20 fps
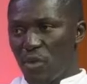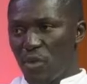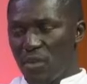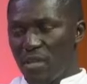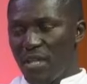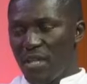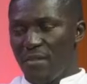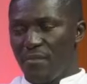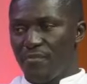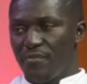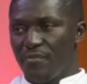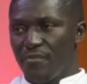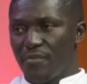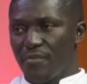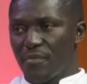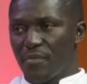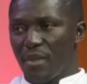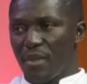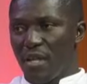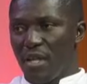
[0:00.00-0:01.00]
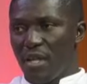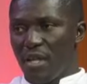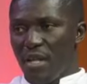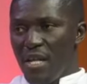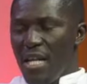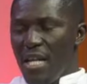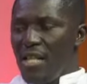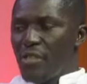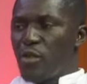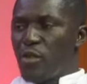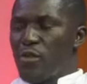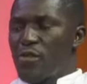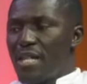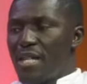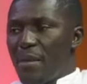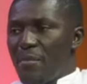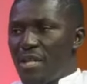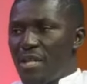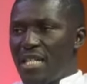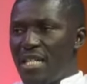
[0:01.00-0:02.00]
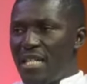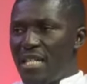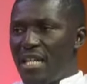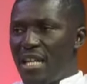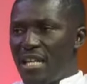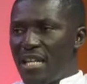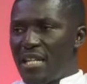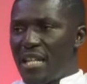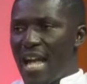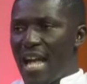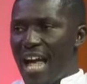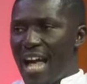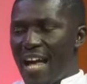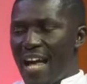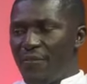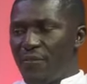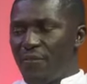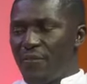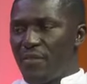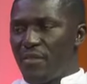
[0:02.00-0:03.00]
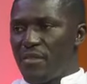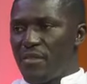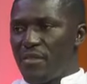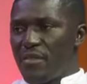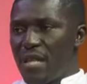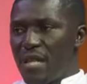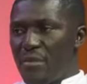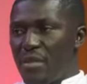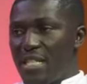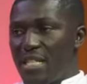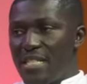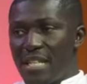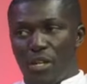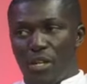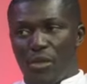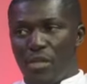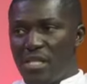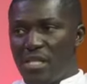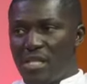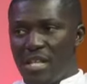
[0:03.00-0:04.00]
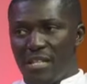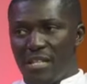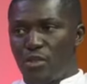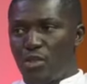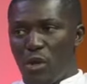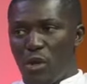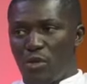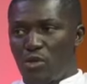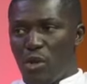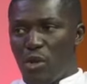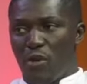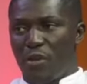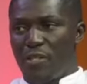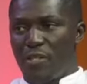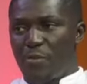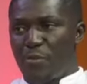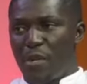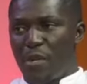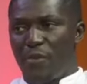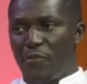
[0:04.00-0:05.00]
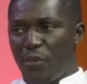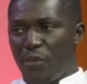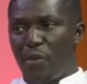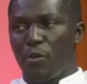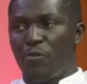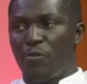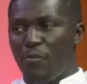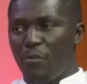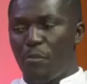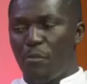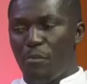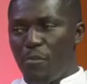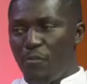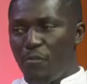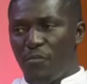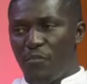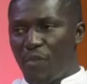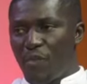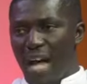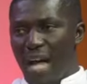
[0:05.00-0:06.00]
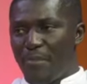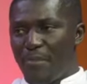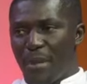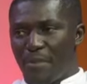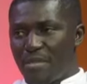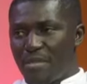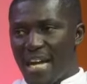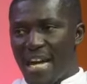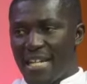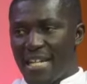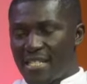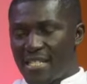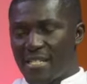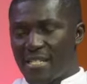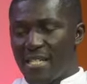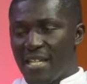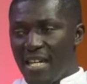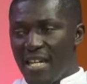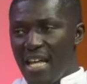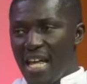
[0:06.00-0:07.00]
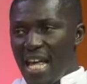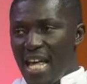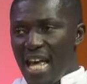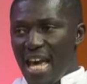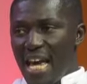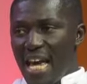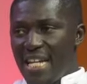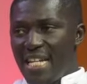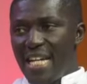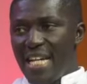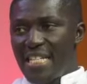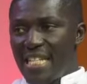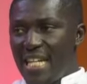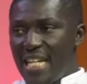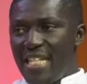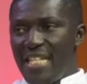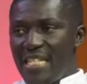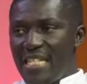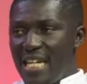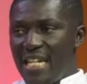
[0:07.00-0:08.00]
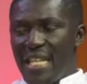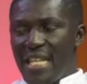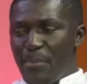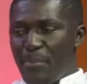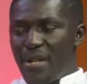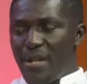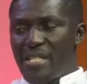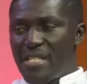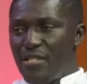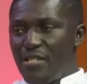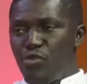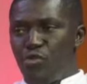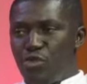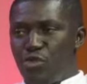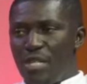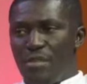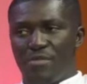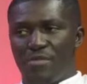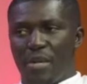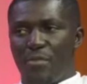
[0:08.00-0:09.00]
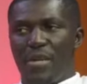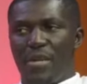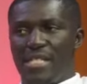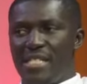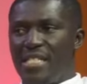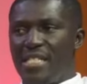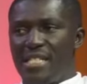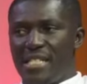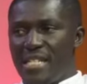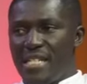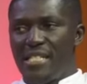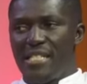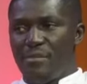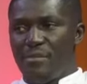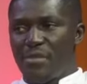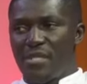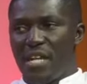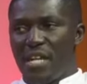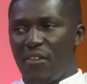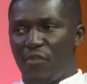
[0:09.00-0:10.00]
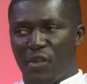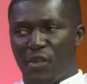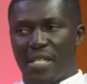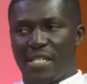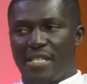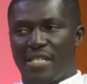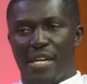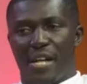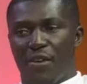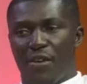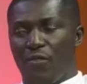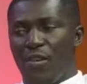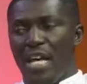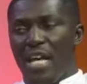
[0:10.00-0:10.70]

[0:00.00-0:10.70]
Okay. So somebody's a Christian, tongue-talking, spirit-filled, fire-baptized. And yet any day the person dreams, the person sees himself or herself